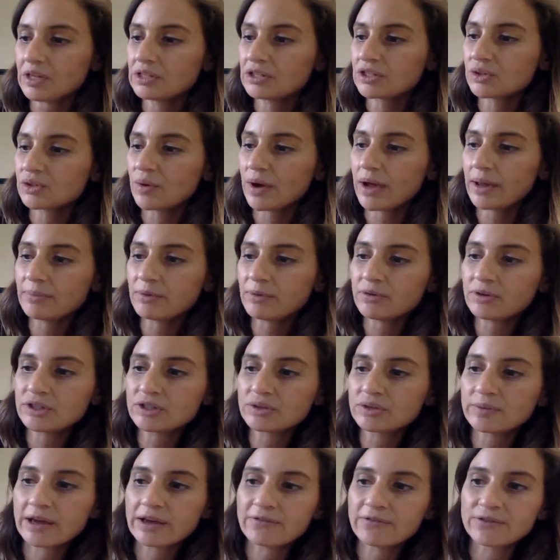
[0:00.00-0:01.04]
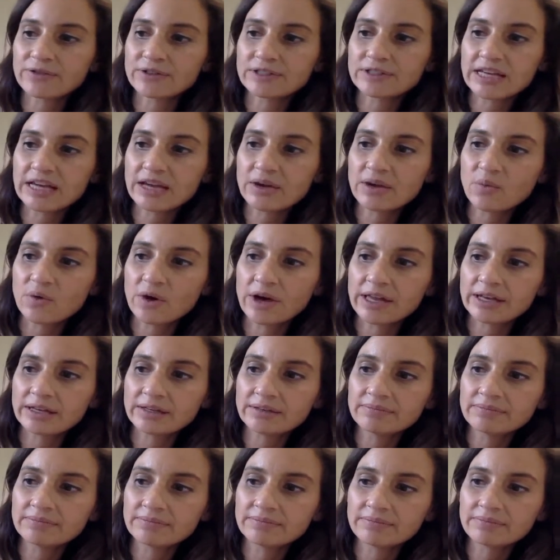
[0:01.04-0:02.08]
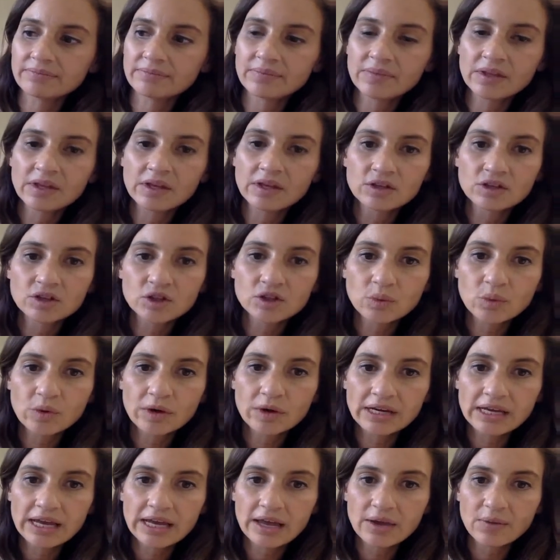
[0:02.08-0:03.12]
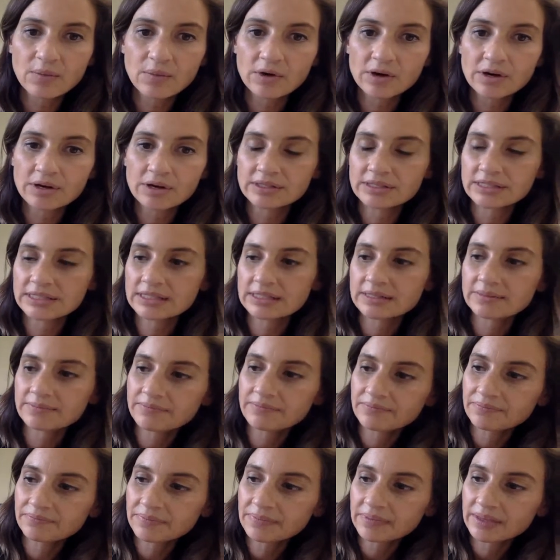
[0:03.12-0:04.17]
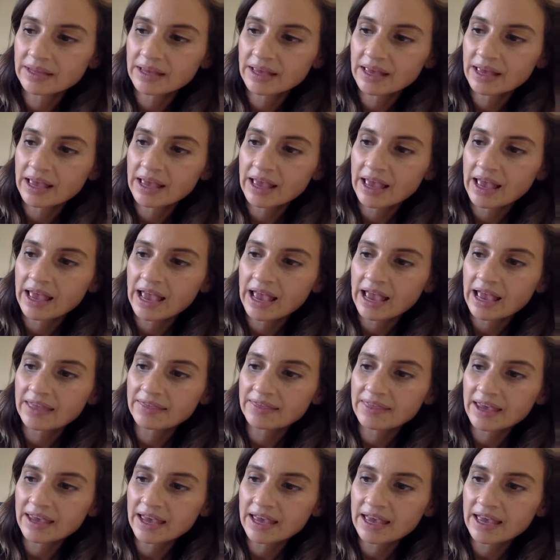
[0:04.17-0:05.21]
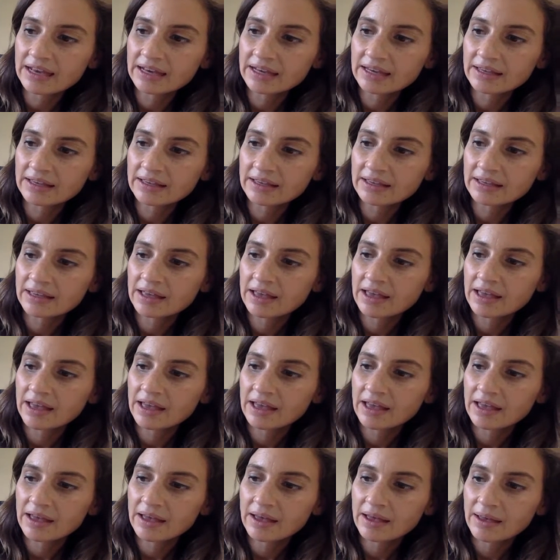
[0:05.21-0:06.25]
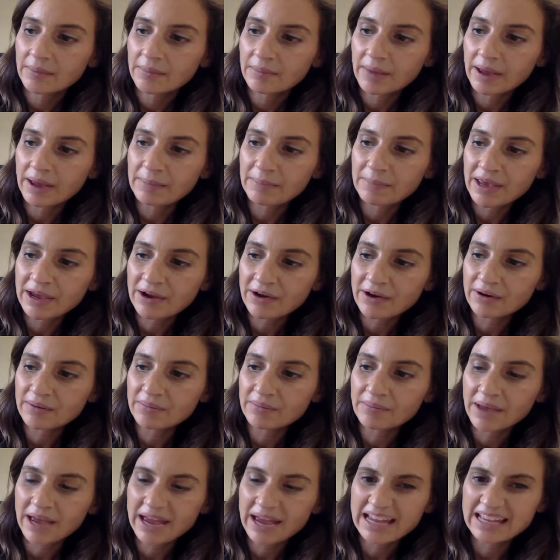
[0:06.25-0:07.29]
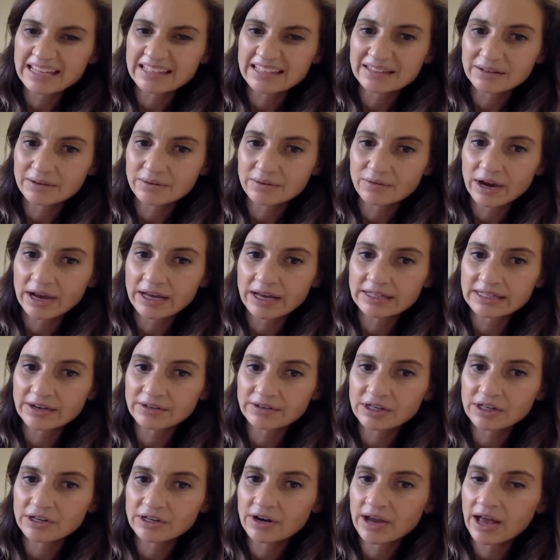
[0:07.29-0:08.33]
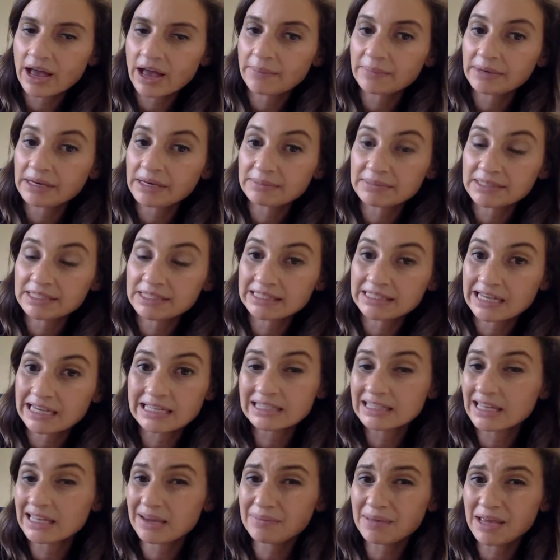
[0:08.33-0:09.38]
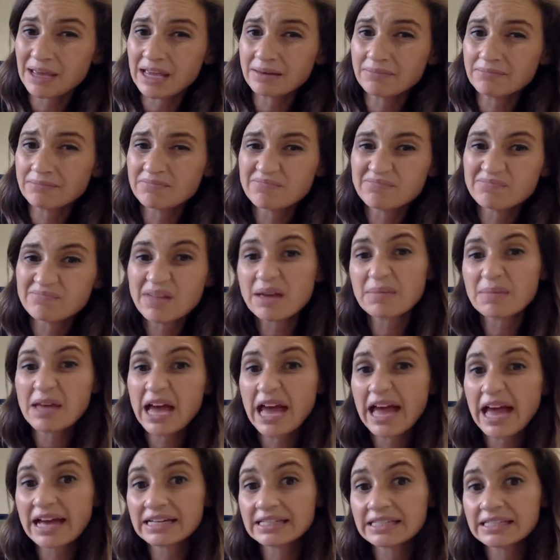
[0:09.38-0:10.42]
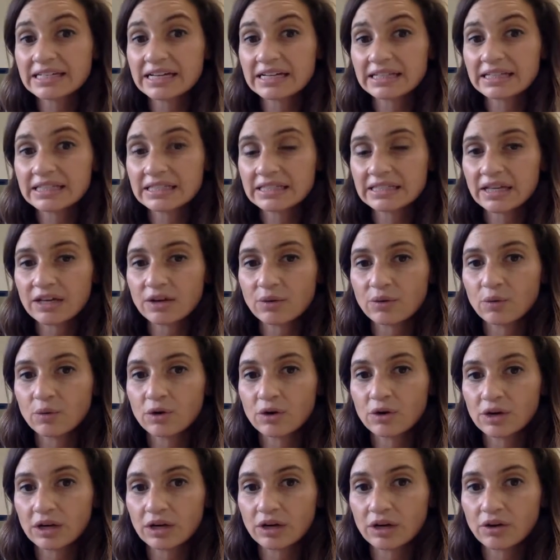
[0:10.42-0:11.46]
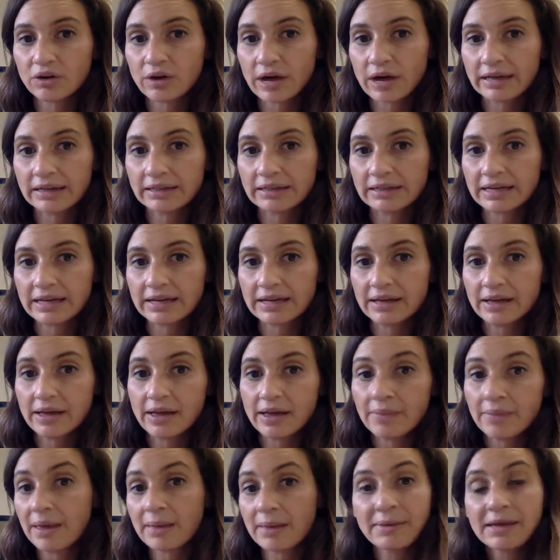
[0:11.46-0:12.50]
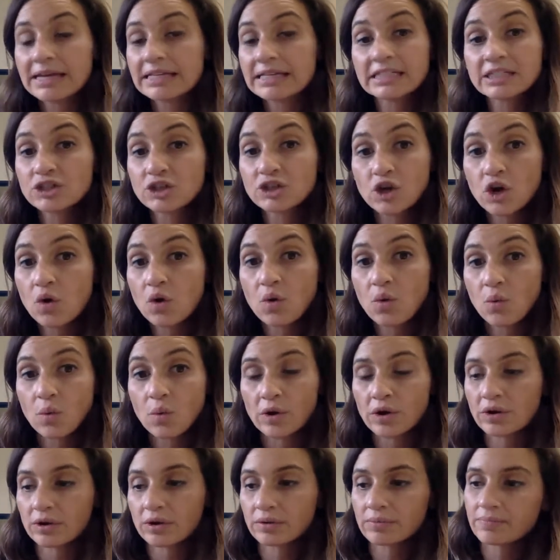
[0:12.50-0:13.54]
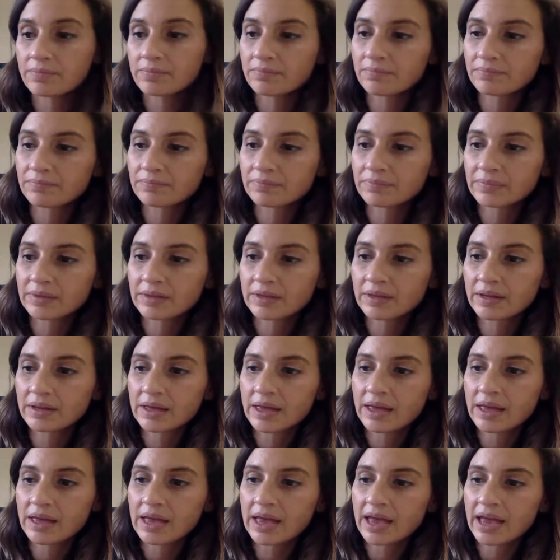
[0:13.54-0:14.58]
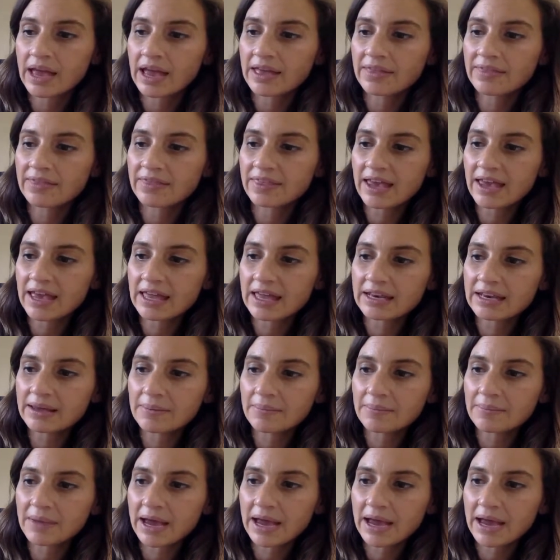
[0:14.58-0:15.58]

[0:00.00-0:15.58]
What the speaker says: So I'm going to write for day 1, 28 words. And then my parent might write down here how many mistakes I made. Maybe I accidentally said a word incorrectly. Maybe I didn't know a word. And then